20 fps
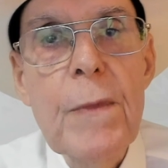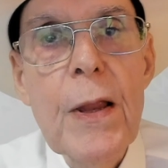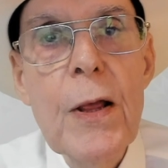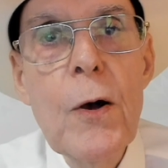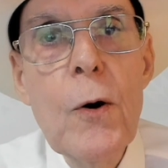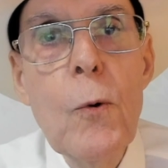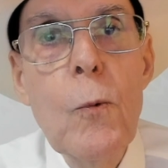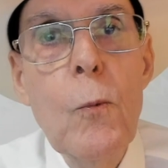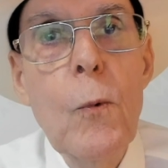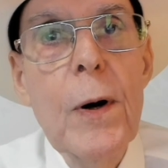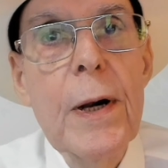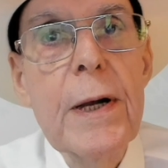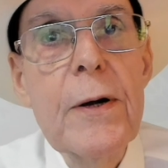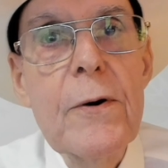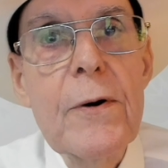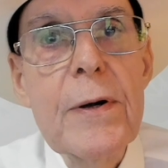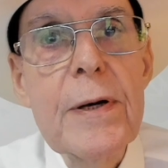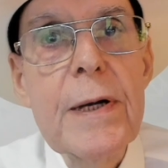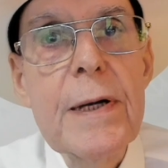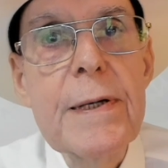One
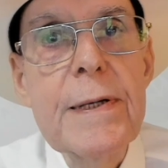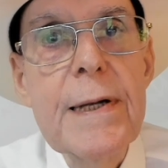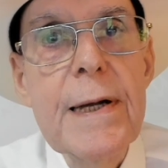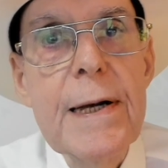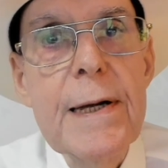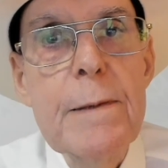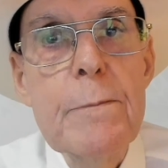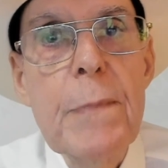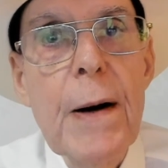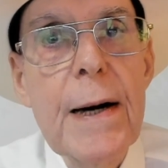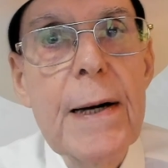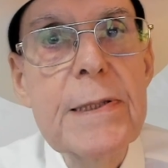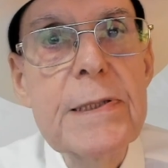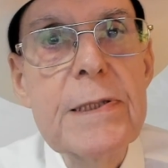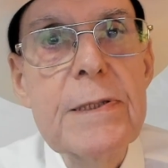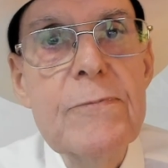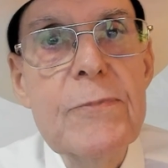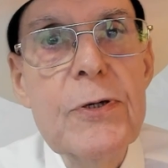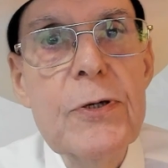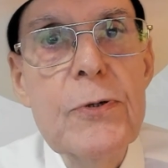area contained pints
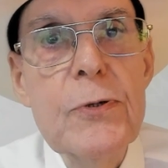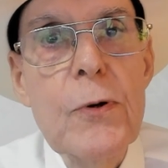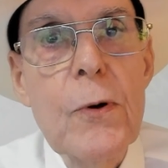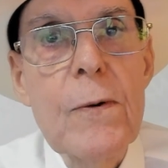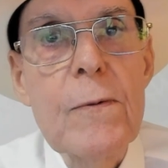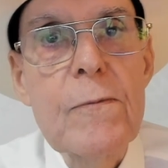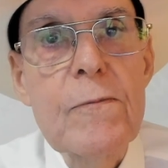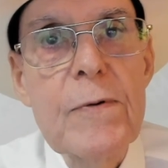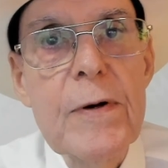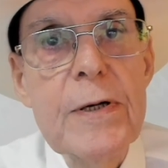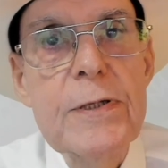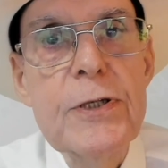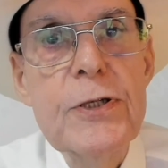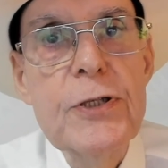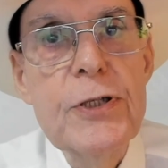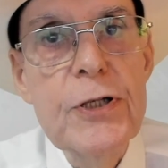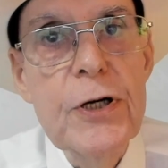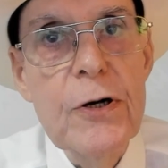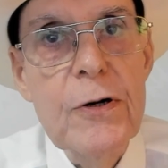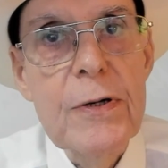of New York fudge
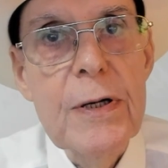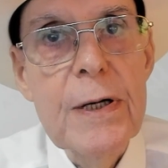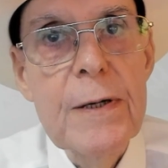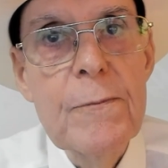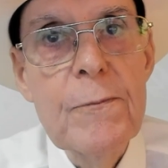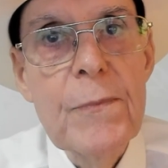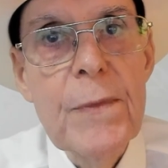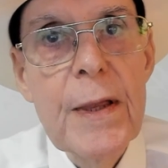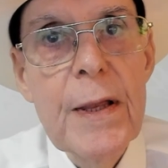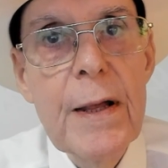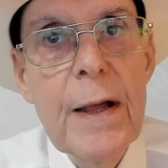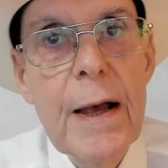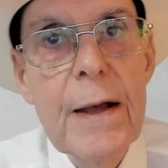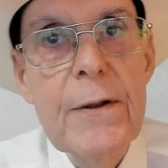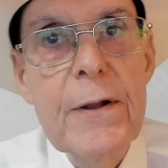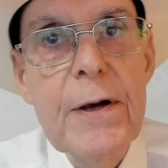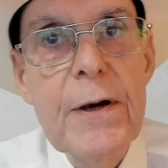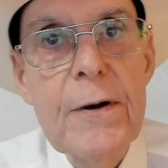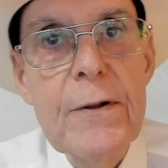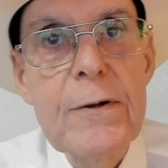chunk, and
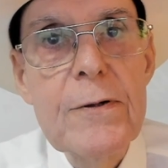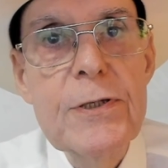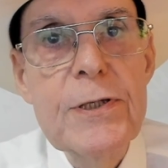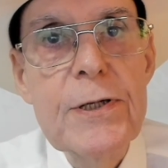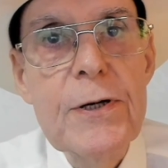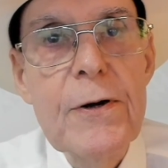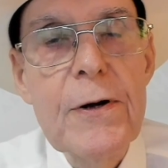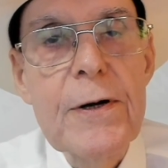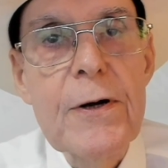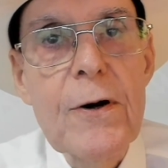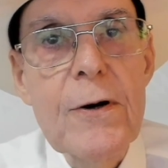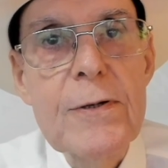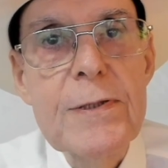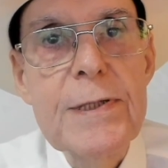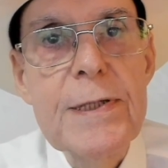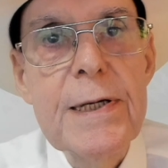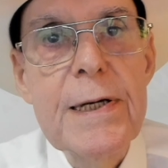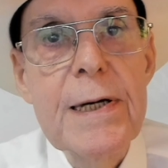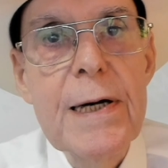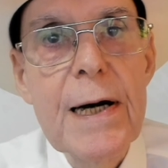the other Cherry
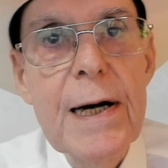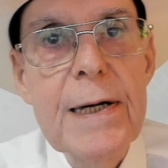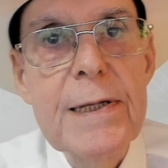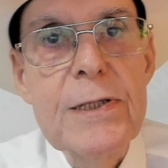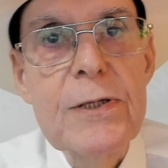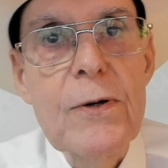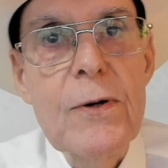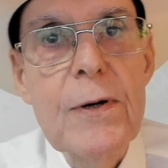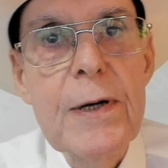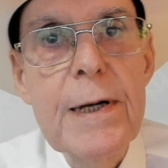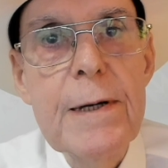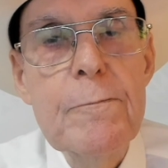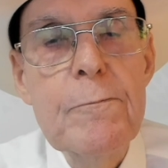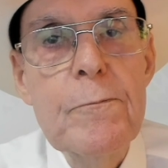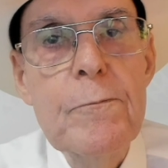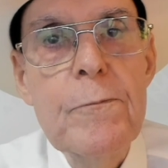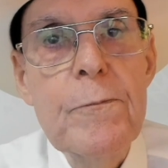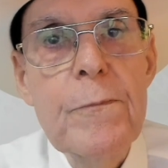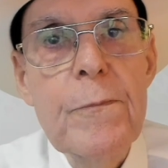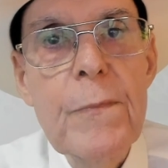Garcia ice cream.
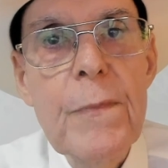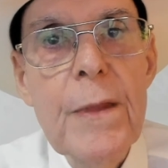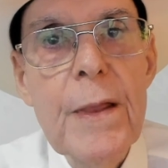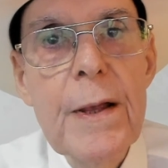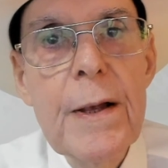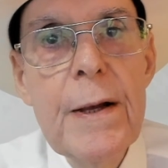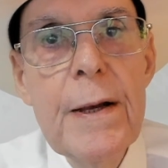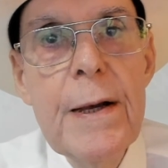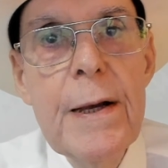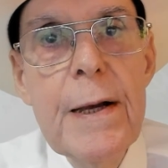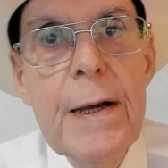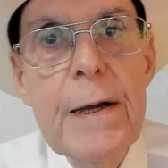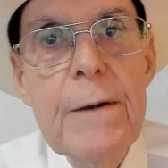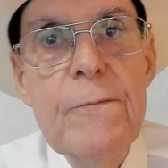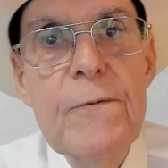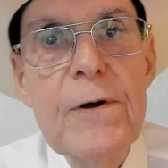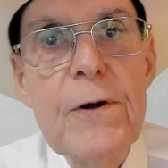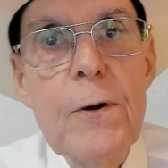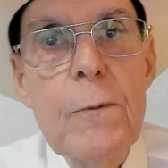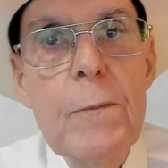He
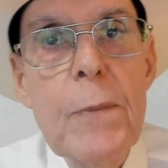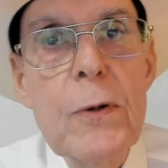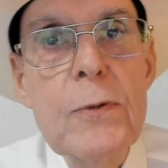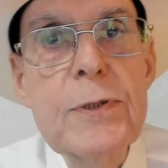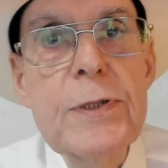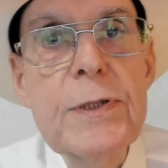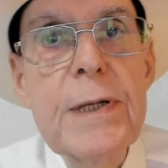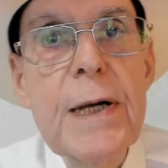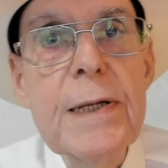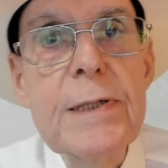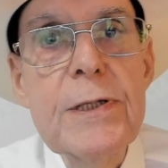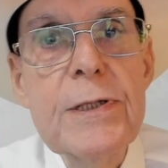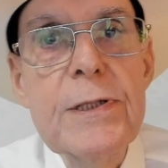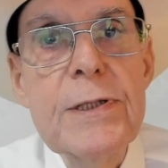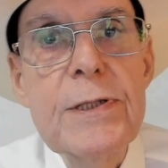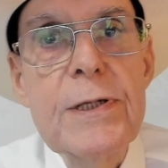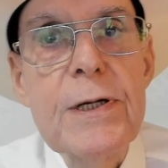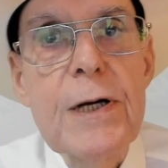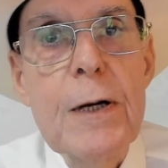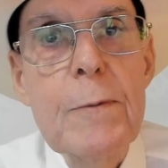filled both
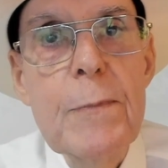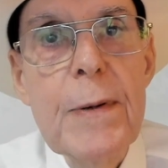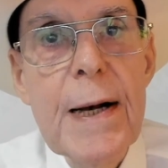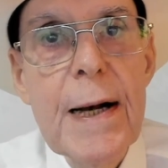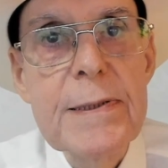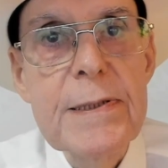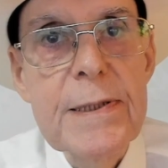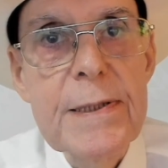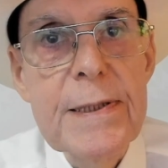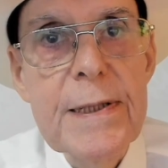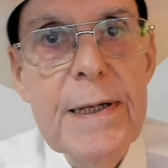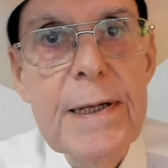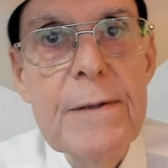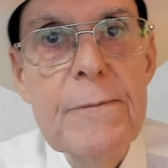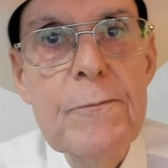sections to capacity.